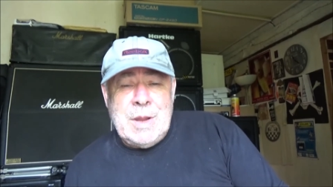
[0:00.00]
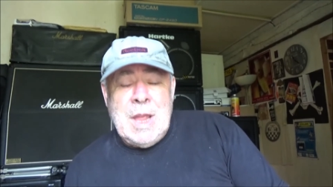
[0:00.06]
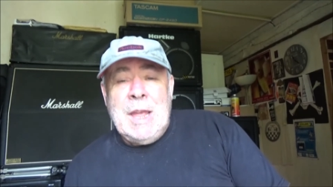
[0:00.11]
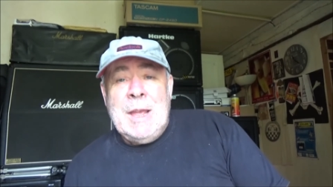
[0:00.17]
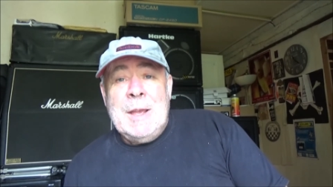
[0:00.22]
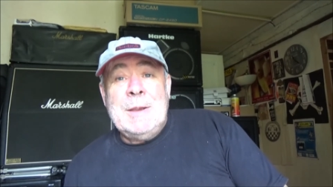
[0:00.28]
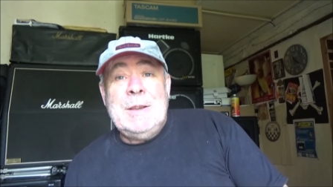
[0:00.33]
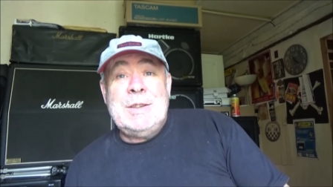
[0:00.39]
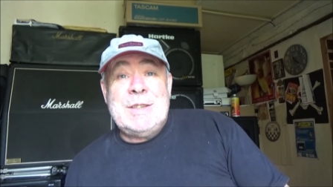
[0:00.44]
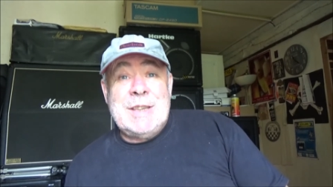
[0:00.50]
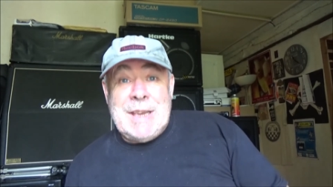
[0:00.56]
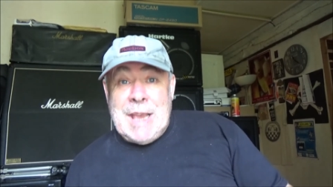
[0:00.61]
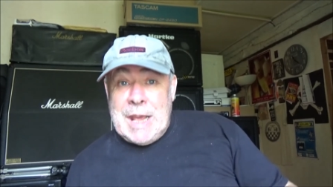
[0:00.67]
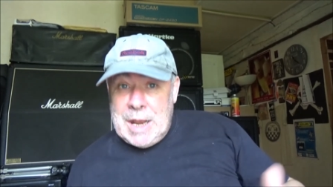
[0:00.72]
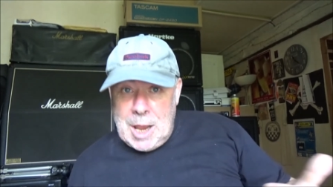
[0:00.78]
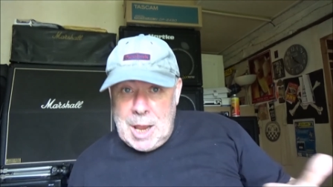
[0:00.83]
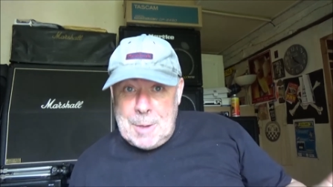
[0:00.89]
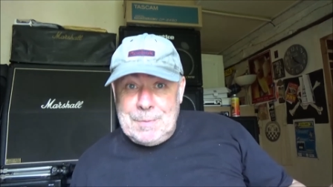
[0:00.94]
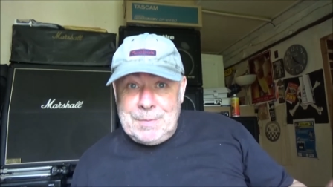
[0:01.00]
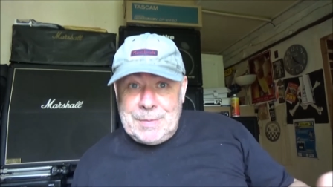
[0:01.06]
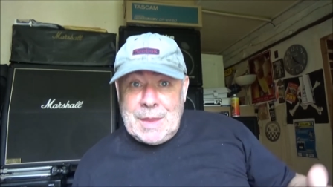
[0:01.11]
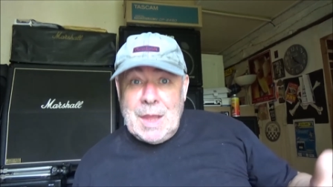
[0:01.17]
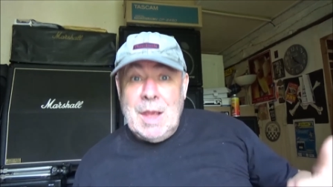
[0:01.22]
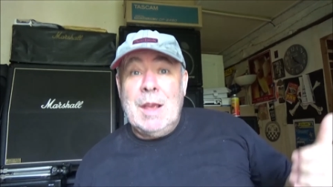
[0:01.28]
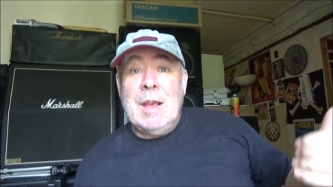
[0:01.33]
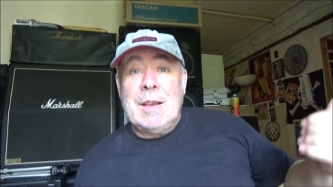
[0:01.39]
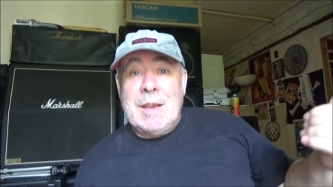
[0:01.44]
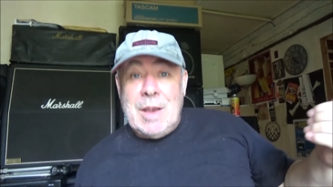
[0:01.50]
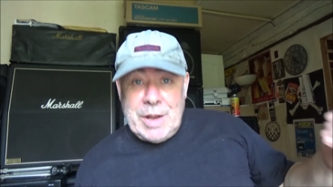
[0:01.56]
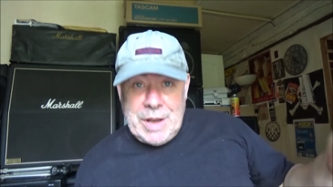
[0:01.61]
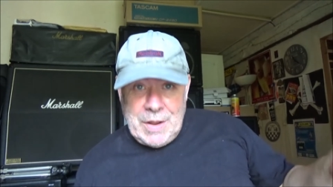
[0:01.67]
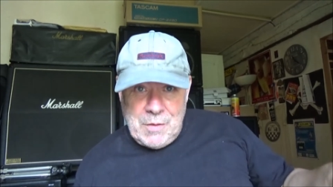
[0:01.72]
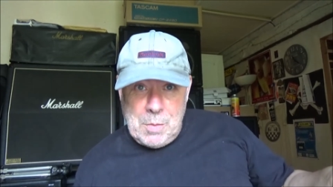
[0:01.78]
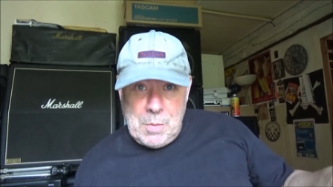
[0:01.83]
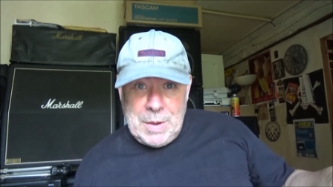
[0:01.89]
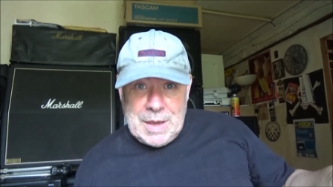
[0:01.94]
He used to get up, go and
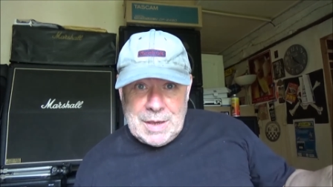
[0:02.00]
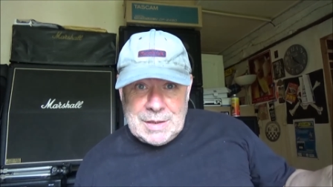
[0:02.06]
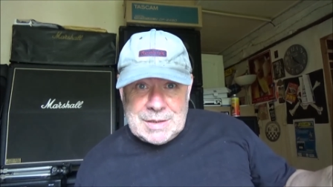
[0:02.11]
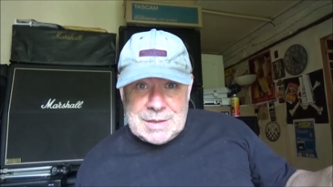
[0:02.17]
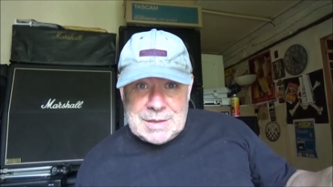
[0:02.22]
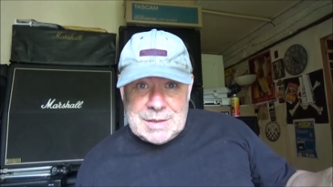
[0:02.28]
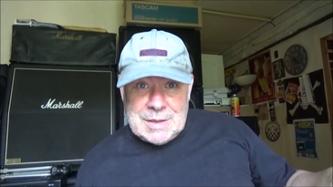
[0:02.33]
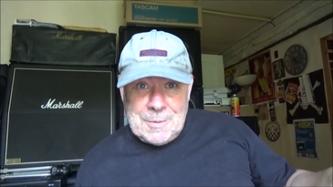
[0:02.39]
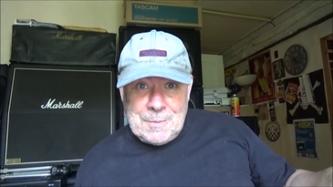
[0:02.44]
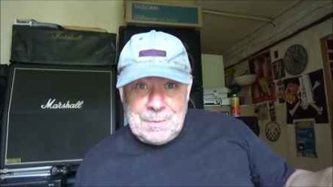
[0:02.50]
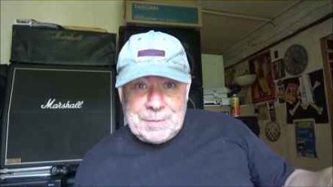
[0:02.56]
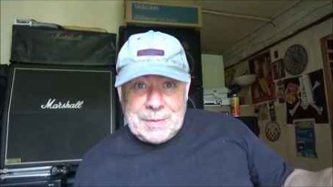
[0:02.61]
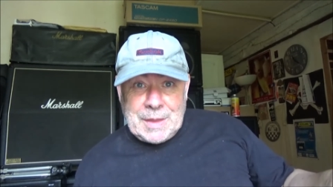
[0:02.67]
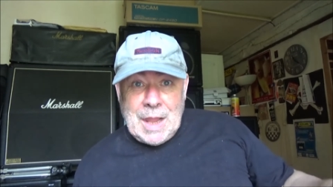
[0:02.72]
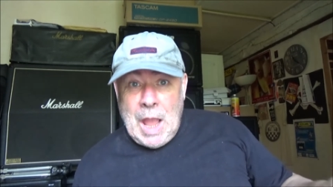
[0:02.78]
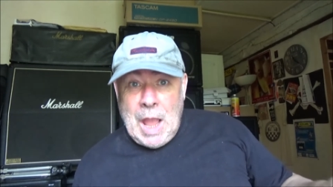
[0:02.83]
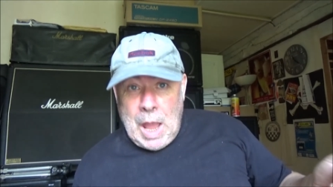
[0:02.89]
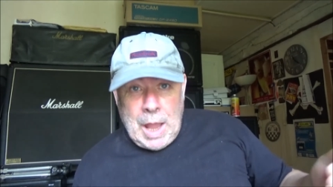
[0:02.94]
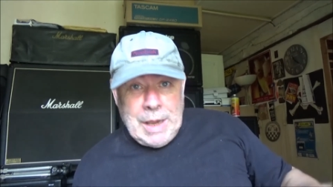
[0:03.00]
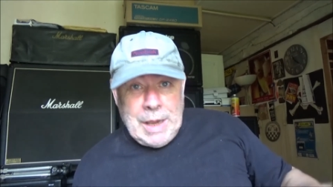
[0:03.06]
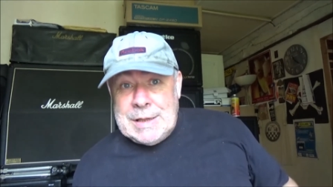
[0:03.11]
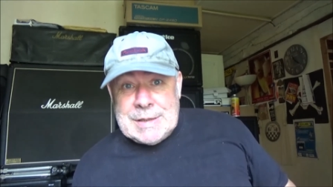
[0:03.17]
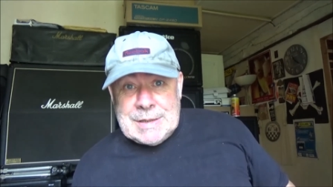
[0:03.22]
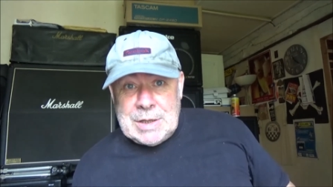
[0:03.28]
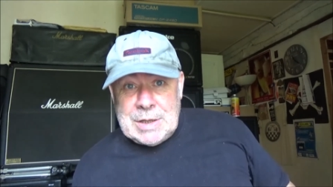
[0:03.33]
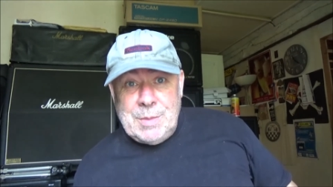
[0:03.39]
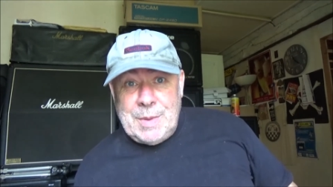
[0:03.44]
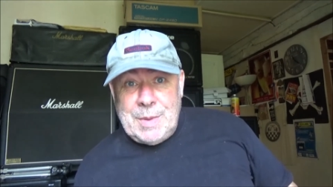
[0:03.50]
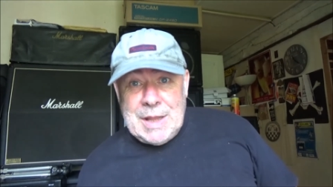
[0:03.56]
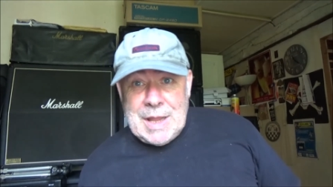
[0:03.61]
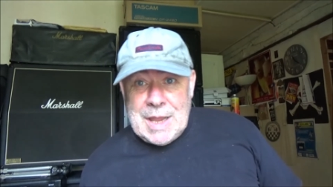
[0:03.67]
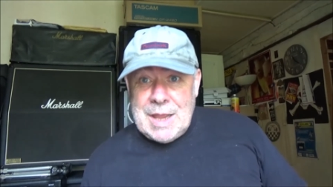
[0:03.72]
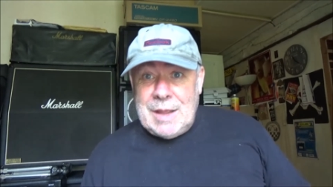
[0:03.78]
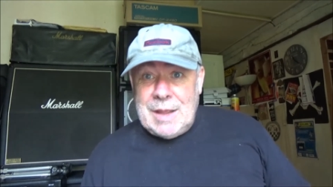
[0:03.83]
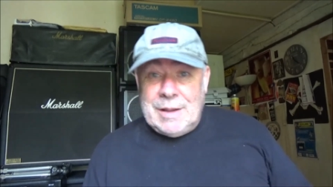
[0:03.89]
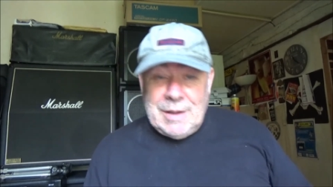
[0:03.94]
have a piss, and he'd still be
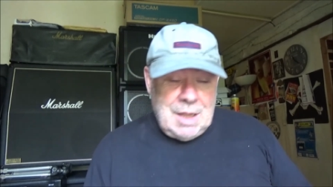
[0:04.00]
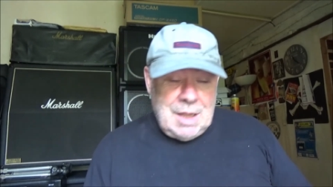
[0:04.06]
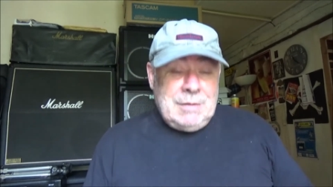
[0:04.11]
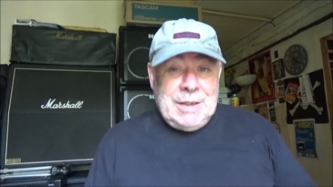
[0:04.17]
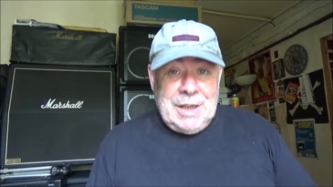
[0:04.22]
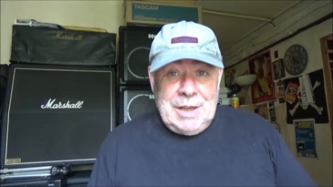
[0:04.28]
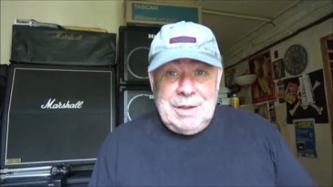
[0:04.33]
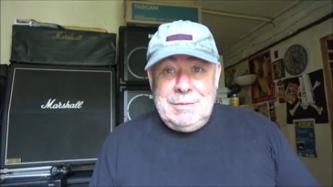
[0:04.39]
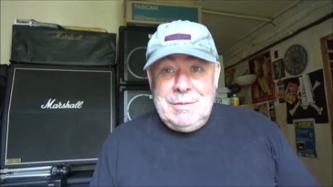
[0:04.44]
there, you know.